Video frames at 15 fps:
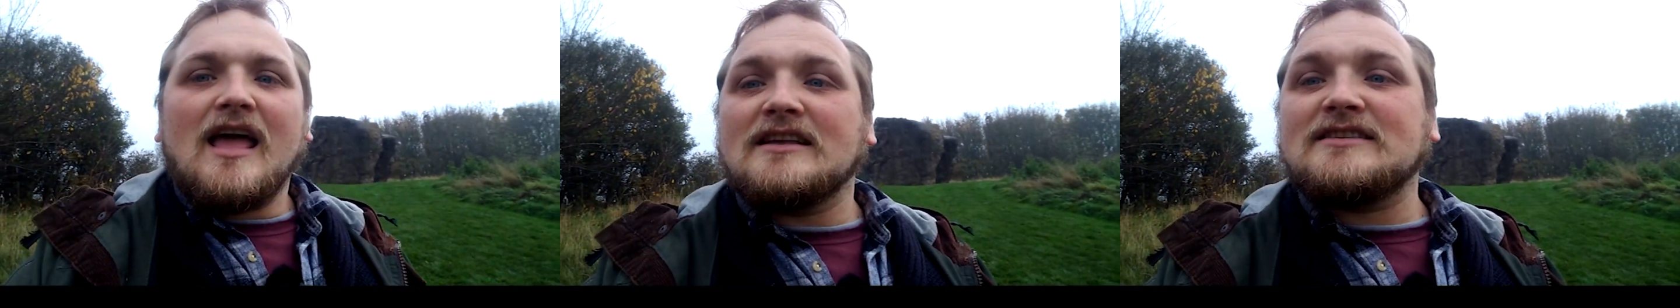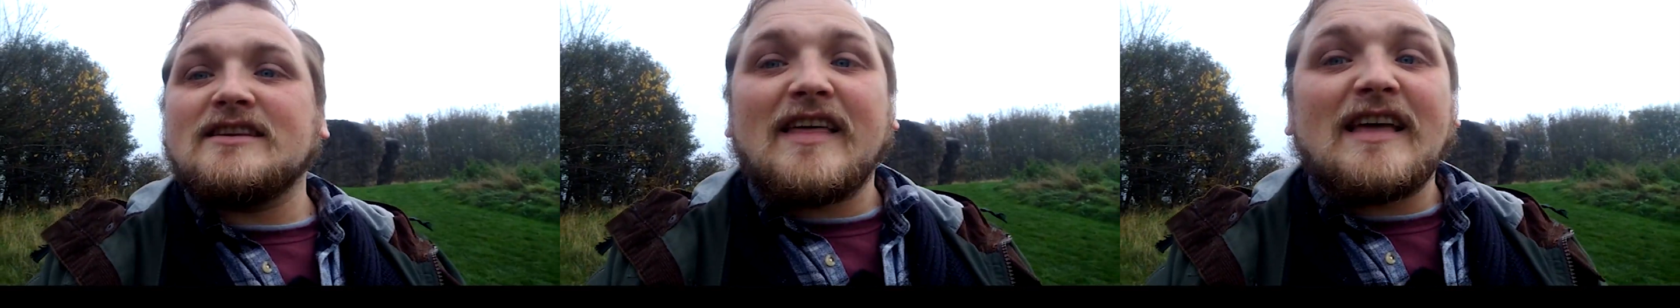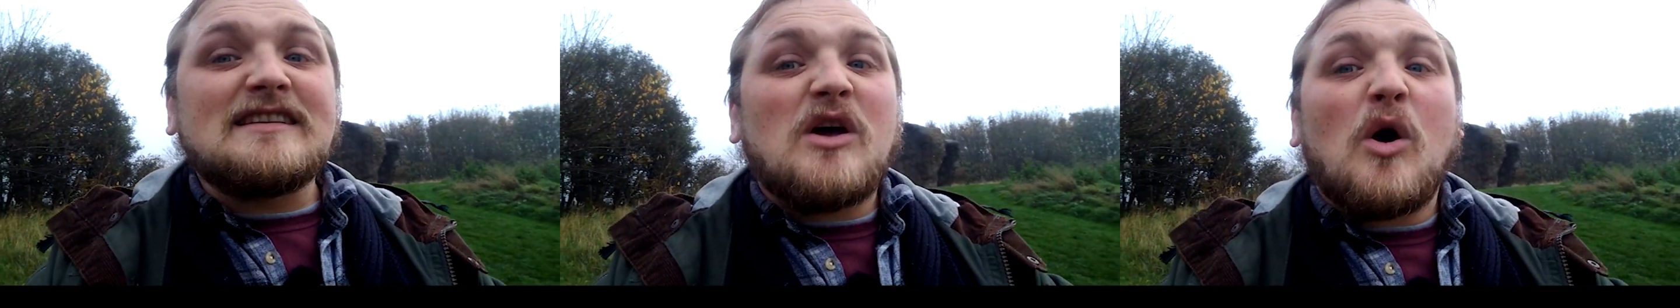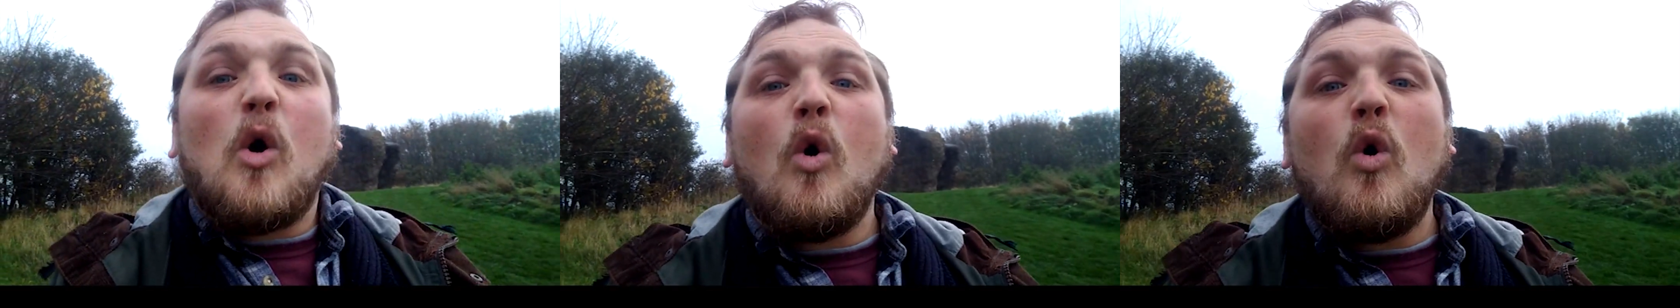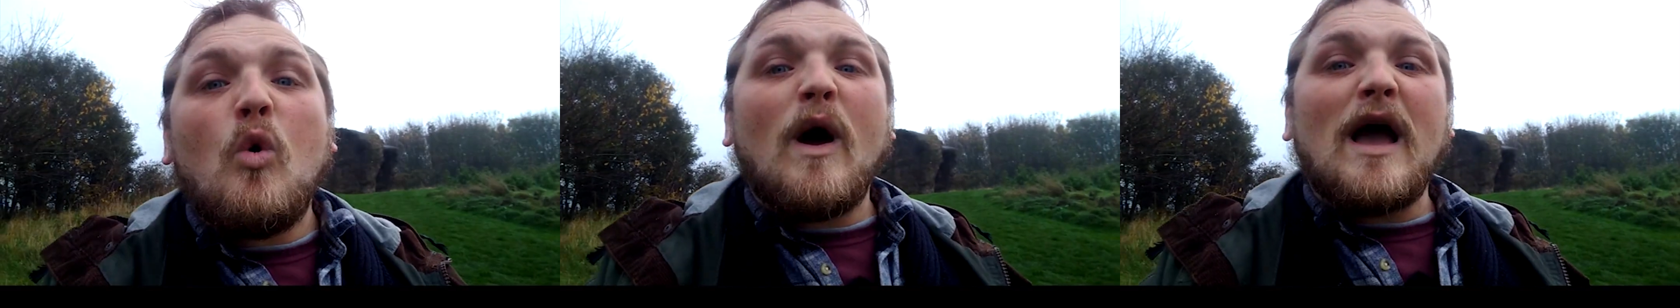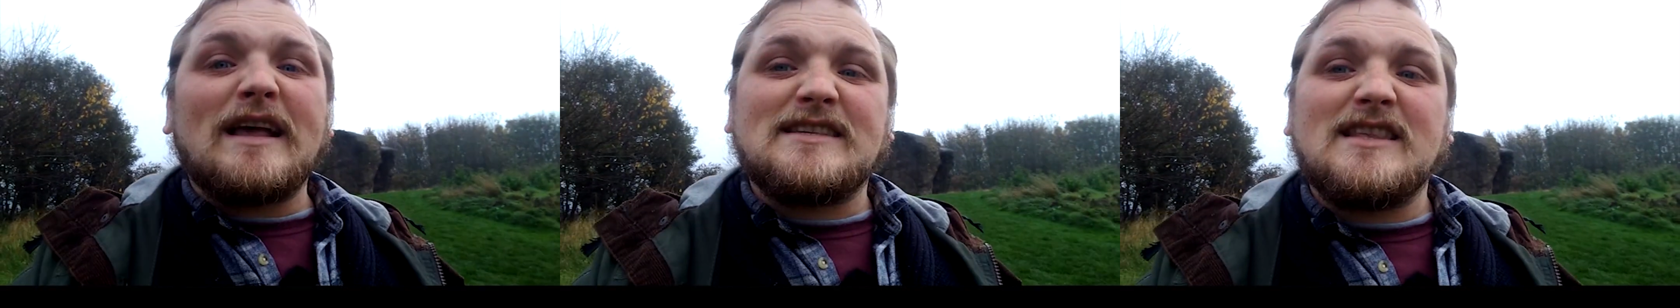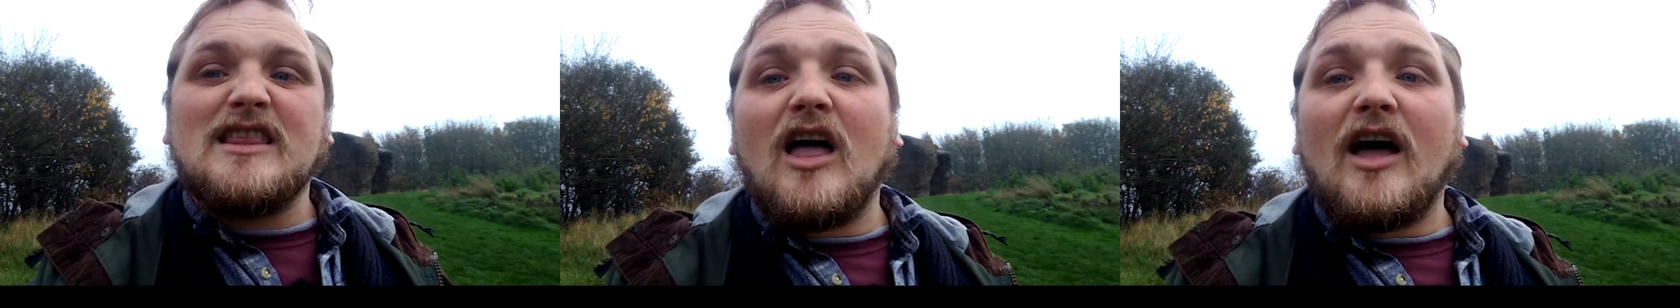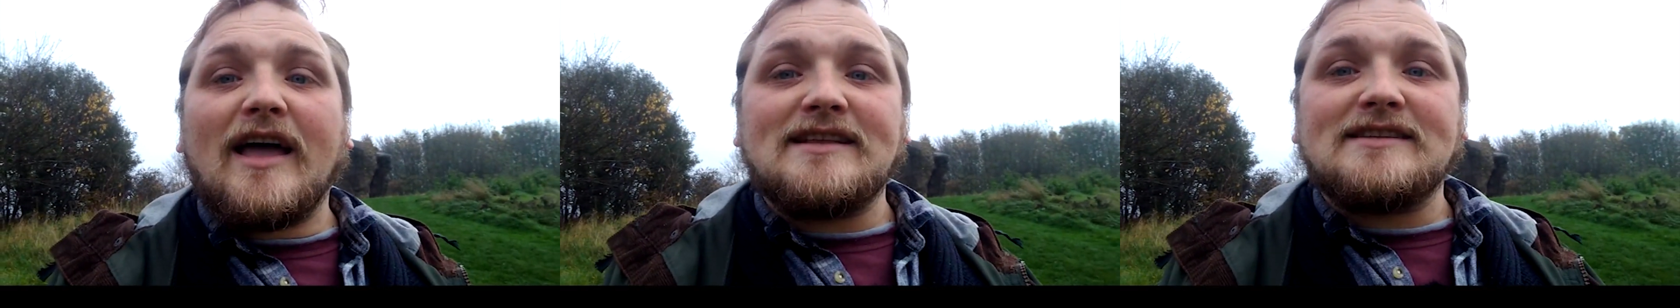is that there's always
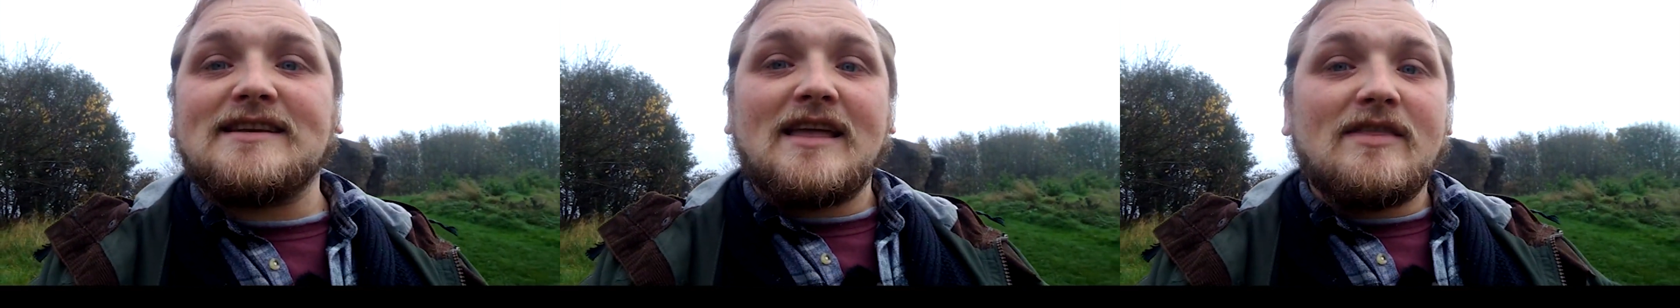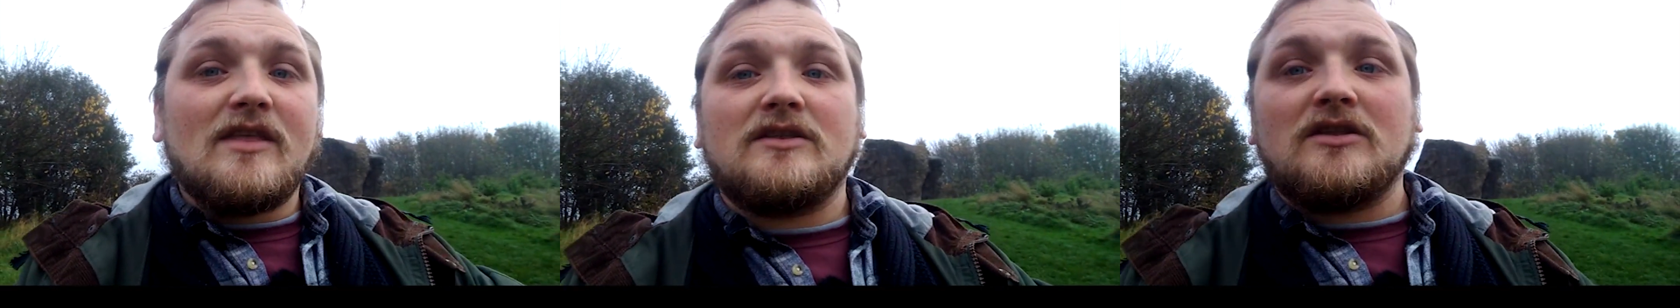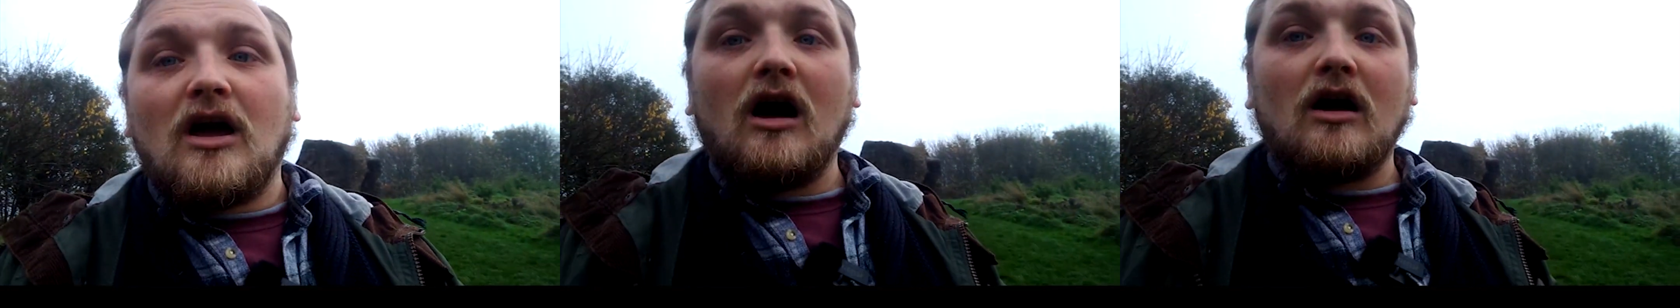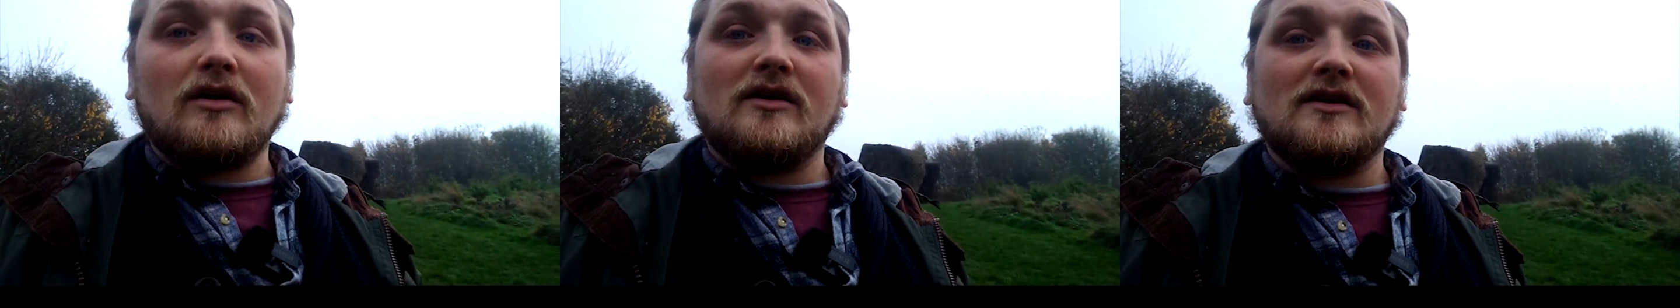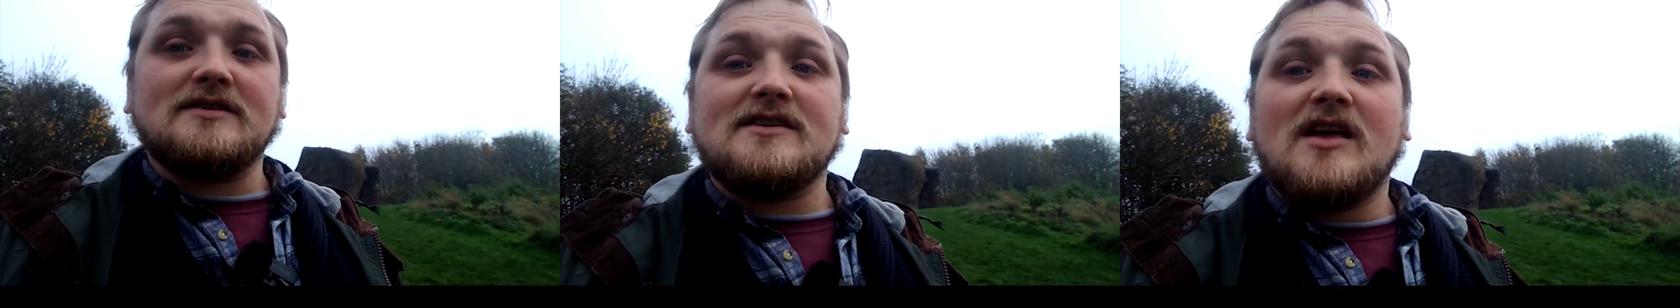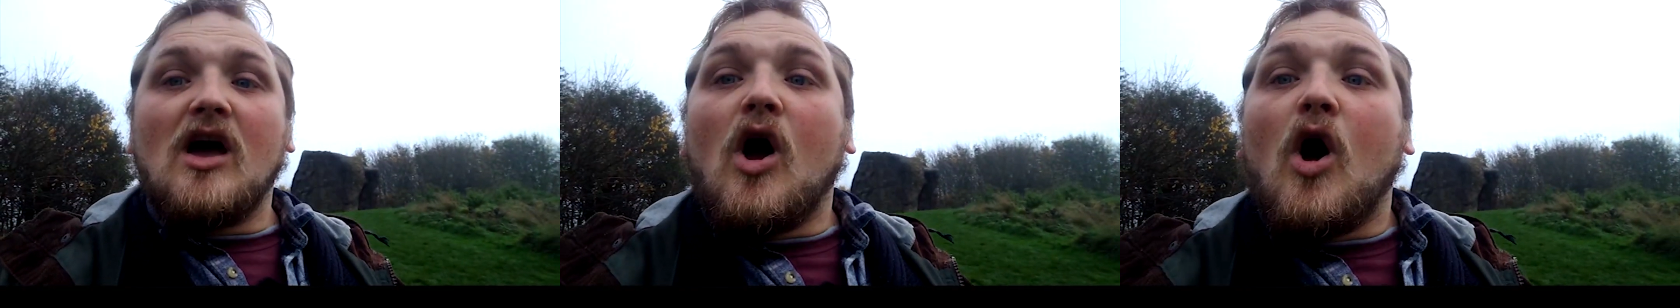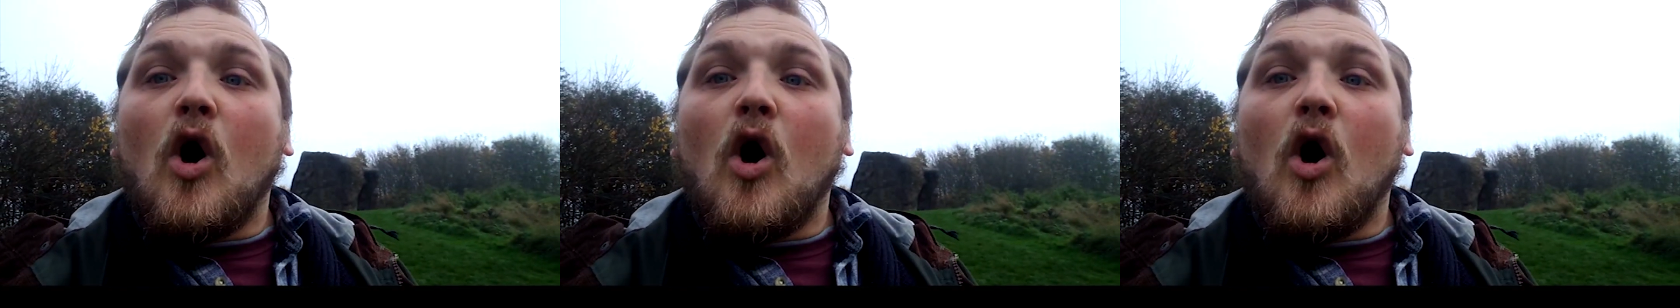light in the darkness,